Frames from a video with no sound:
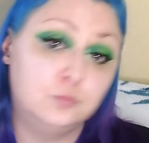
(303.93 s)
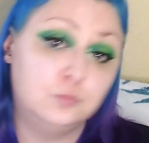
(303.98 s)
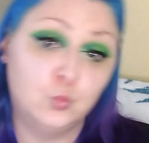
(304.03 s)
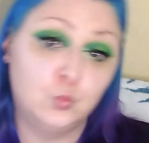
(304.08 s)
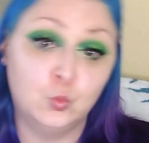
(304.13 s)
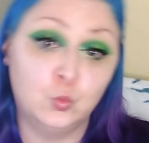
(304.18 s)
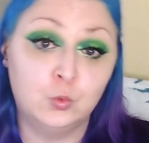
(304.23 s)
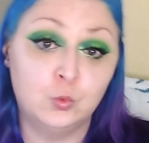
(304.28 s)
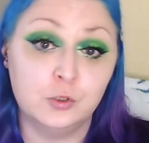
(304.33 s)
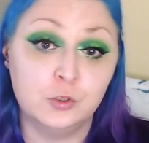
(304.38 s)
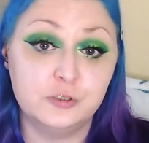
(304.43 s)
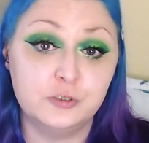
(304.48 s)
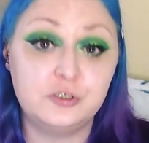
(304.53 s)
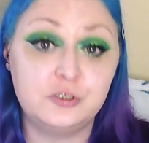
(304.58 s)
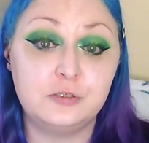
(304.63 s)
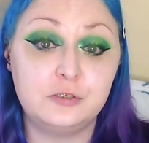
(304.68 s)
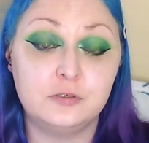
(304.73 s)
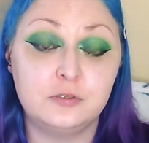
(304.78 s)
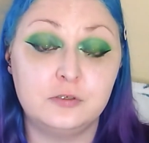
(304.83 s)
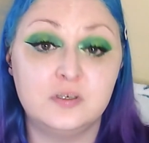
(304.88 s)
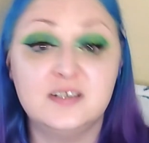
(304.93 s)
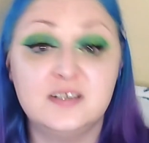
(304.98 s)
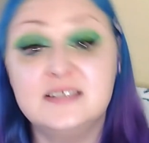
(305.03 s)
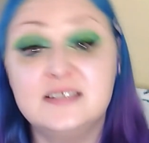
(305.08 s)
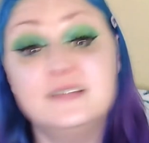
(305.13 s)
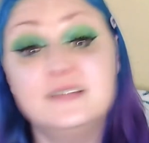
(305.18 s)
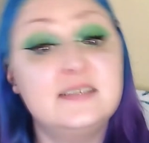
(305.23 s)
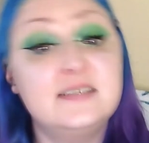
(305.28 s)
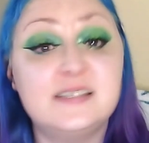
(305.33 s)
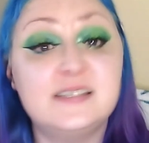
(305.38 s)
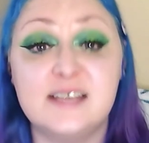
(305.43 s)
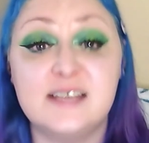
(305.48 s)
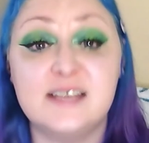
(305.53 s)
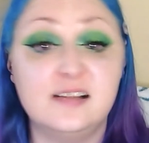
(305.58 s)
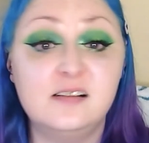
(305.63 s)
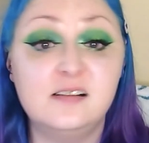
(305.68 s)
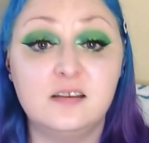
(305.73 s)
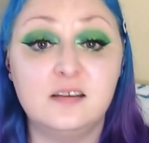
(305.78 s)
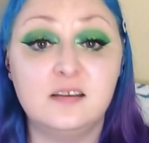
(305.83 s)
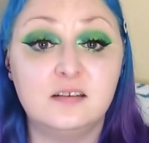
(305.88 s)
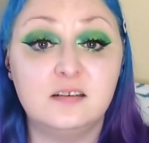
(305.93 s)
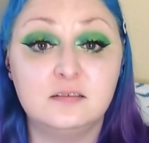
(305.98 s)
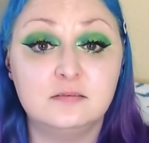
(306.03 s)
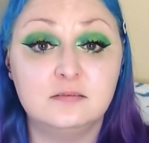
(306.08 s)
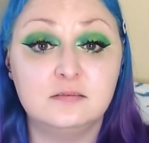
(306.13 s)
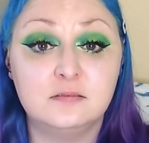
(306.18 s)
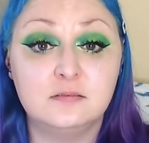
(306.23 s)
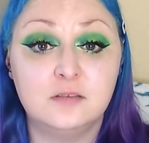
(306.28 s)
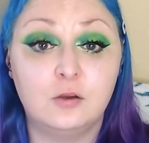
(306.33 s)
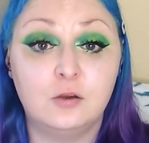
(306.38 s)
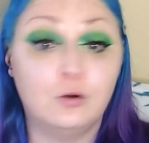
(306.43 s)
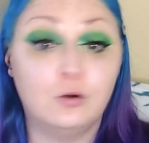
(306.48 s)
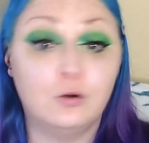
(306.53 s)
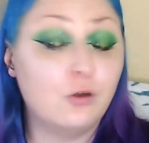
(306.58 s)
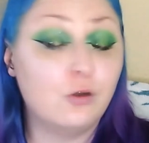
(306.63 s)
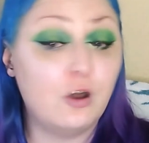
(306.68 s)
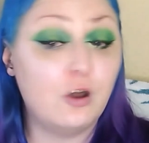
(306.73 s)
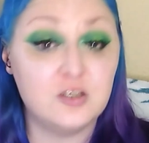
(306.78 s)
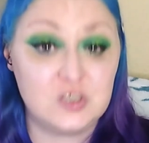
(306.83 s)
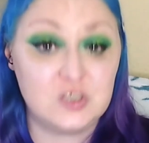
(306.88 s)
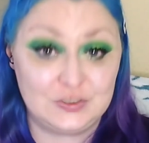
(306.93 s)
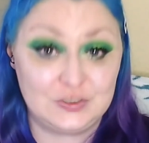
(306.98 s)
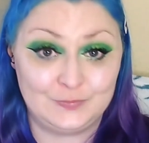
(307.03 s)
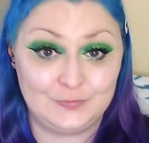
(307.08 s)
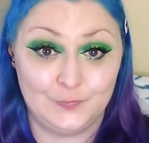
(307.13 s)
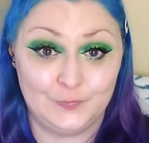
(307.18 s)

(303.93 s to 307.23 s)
wood, silk, or cotton.